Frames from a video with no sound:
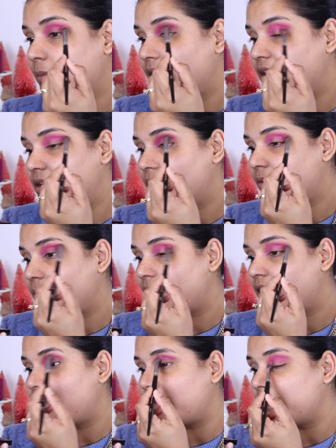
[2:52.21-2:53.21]
but you know
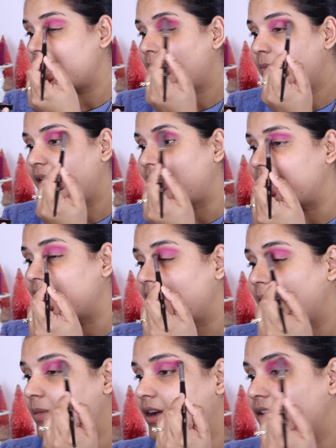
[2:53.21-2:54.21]
what? I'm not mad that
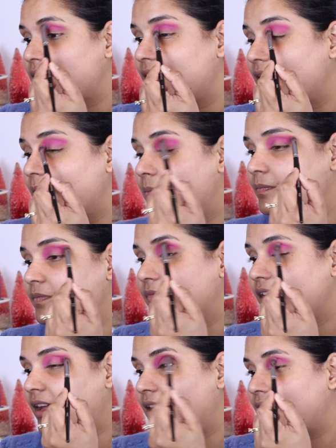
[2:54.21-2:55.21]
I bought them,
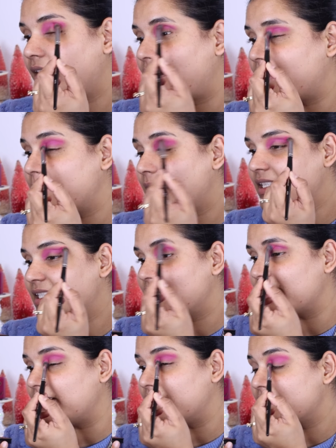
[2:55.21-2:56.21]
and I got them on
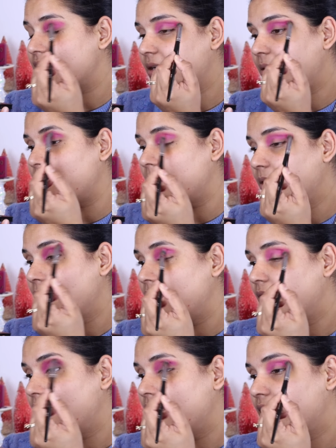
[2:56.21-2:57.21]
sale, so
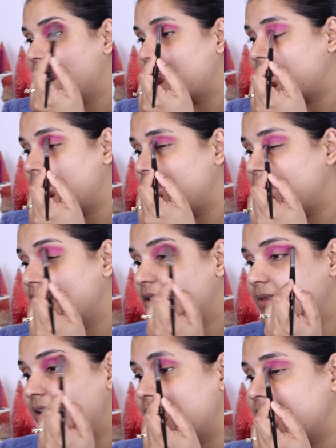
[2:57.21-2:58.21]
that makes
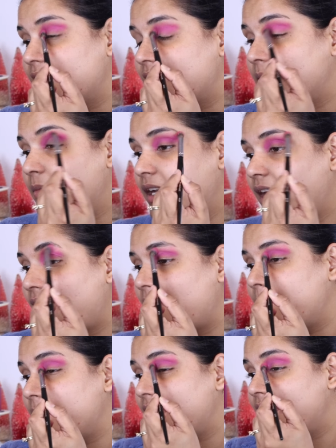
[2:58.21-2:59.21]
me a little bit
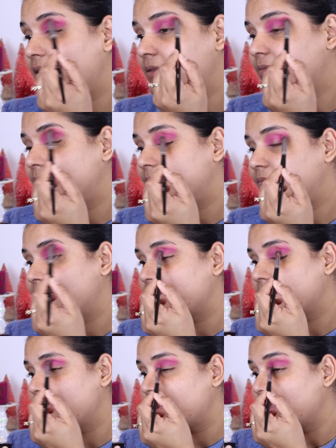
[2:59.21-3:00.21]
happy.
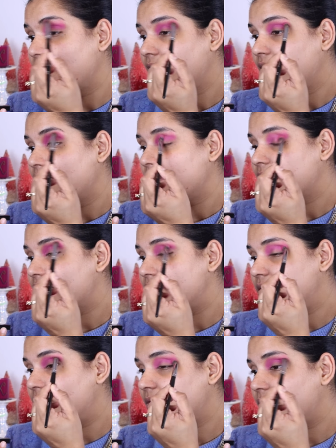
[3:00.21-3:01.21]
Because
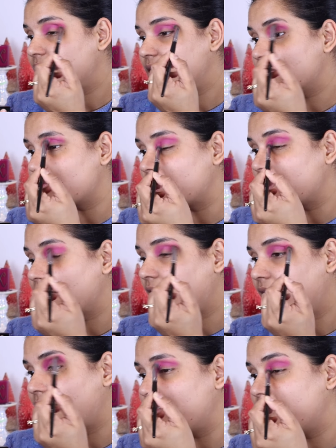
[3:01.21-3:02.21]
you know these were
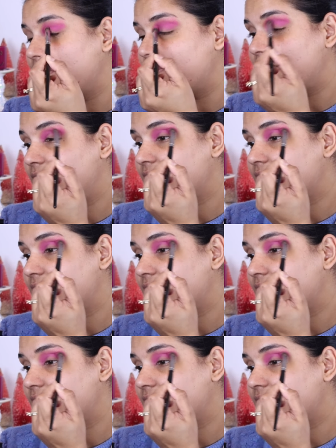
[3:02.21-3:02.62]
like fifty